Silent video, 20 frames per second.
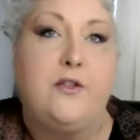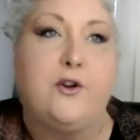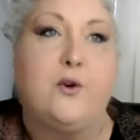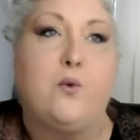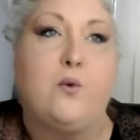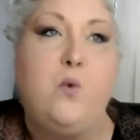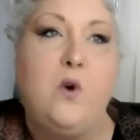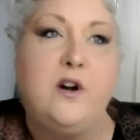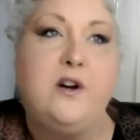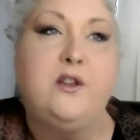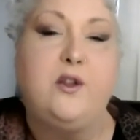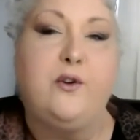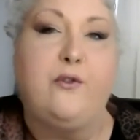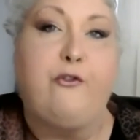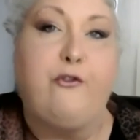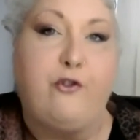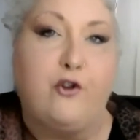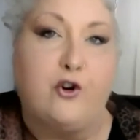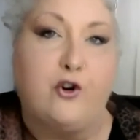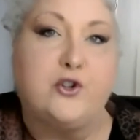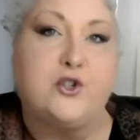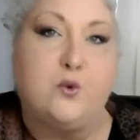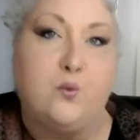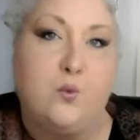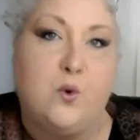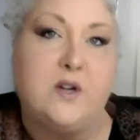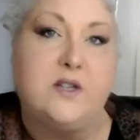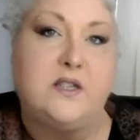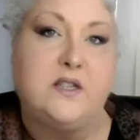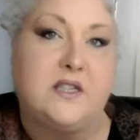They're one of the
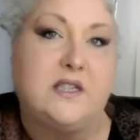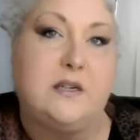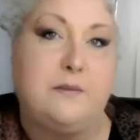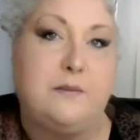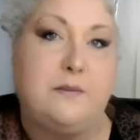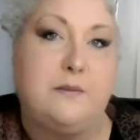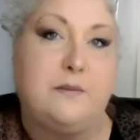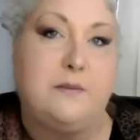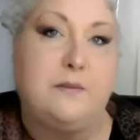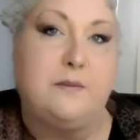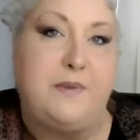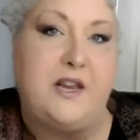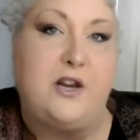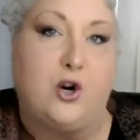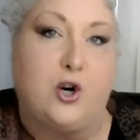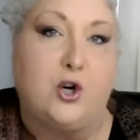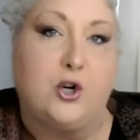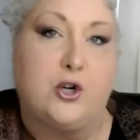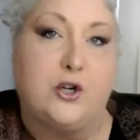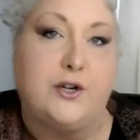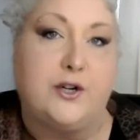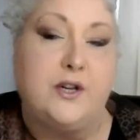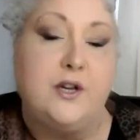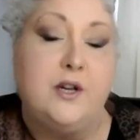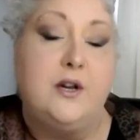first ones to be heard,